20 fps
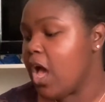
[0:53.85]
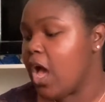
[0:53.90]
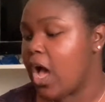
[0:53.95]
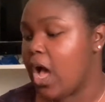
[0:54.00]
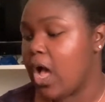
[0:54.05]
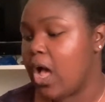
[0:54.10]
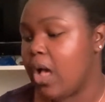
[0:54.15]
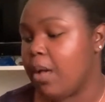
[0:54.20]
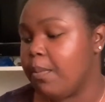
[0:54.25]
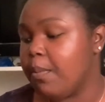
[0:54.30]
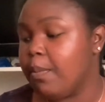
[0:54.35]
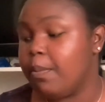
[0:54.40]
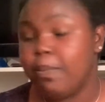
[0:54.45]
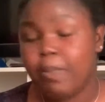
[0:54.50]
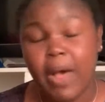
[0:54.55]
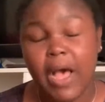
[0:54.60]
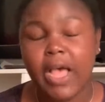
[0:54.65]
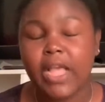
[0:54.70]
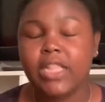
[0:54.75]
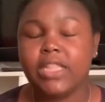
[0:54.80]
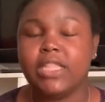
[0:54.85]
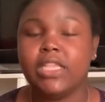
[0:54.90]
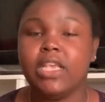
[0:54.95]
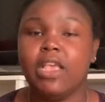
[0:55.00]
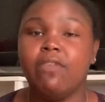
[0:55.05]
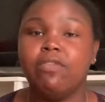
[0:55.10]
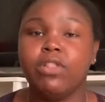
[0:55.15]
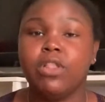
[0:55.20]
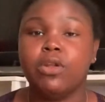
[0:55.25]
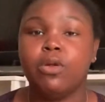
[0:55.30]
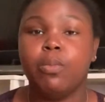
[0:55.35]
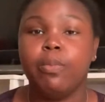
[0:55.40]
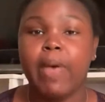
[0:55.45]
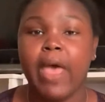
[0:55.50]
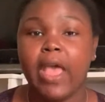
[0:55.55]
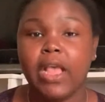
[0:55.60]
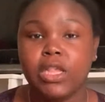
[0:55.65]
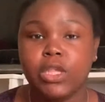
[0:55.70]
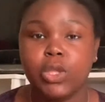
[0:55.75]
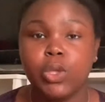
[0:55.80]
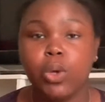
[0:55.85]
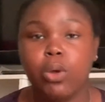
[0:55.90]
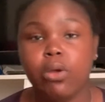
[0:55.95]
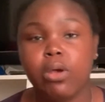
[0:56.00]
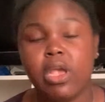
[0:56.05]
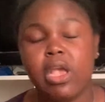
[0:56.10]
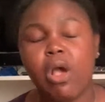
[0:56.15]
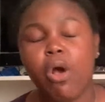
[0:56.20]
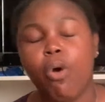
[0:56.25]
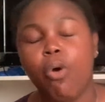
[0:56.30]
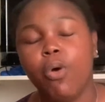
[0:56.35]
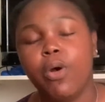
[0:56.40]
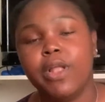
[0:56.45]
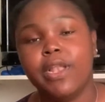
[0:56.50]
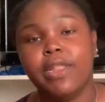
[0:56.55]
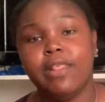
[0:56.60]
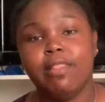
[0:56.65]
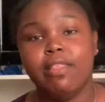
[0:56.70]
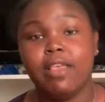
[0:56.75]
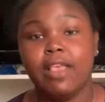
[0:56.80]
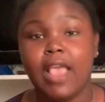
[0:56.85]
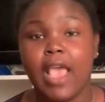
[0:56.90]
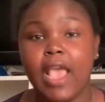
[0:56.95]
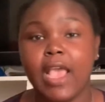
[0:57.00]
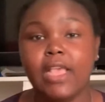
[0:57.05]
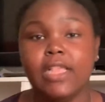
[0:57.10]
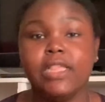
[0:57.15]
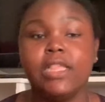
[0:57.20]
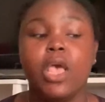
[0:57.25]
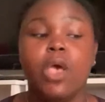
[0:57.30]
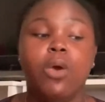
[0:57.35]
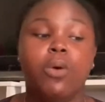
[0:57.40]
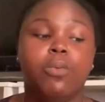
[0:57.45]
But to give a little backstory on the case,